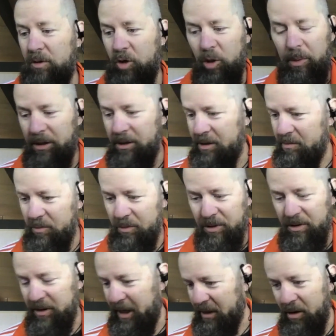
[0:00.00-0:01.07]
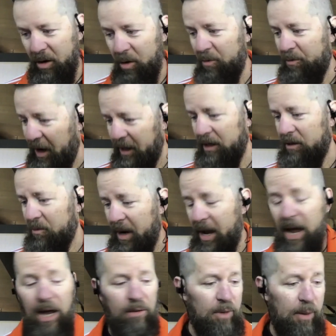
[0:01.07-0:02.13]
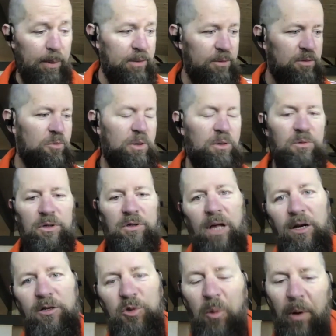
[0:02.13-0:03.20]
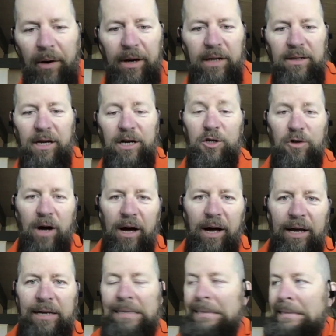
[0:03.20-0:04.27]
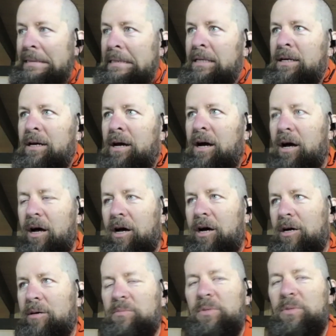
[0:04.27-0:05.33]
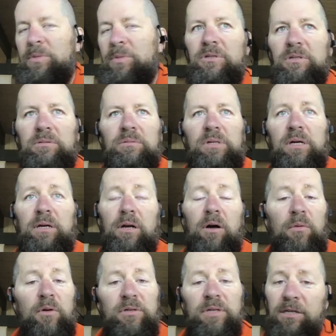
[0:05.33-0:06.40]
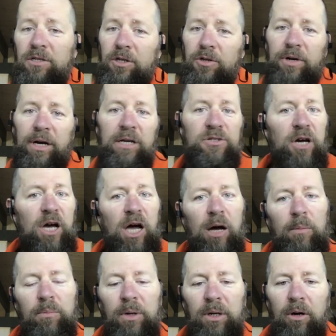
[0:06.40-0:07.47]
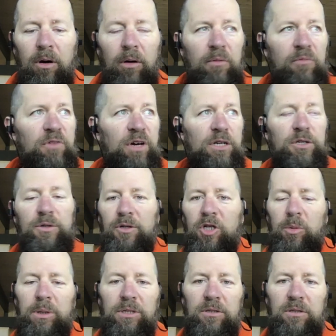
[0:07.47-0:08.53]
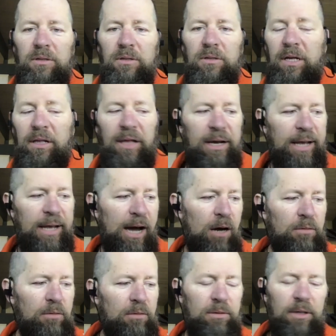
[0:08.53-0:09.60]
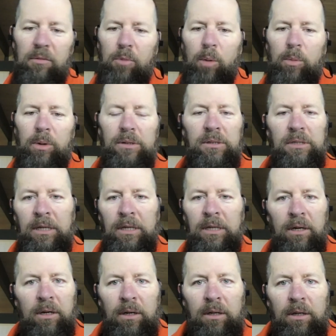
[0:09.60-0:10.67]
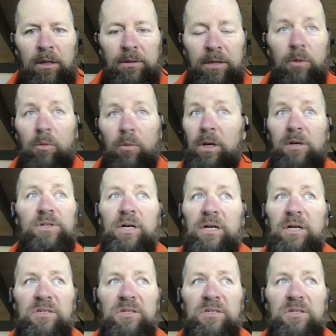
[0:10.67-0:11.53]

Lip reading: Gooby just was like, no fucking way. I mean, we were a lot of swearing, a lot of crying. But it was, those guys did a great job. Victor and Gooby they laid out and let the moment. Like, what else are you going to say?